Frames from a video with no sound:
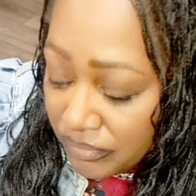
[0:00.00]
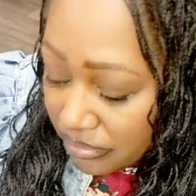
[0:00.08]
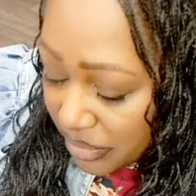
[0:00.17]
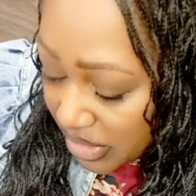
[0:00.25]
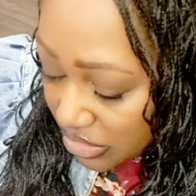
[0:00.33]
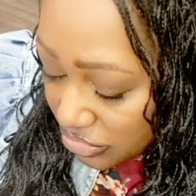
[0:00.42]

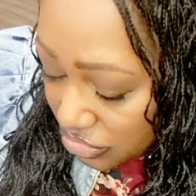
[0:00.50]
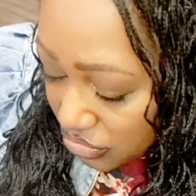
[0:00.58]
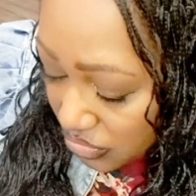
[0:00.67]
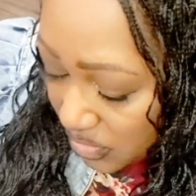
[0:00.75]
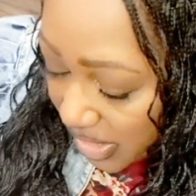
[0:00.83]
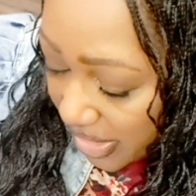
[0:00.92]
But
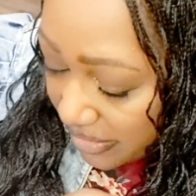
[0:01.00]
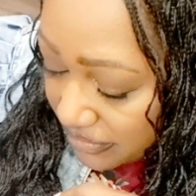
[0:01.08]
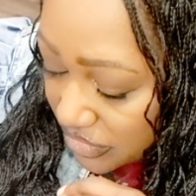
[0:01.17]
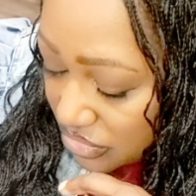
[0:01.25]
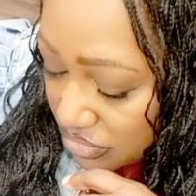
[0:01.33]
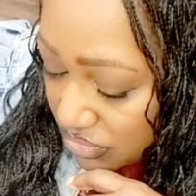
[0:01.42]
you
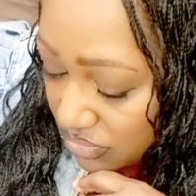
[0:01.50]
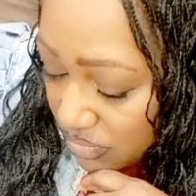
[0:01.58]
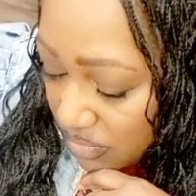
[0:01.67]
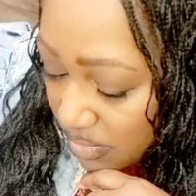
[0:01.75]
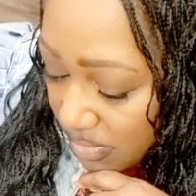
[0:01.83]
have to,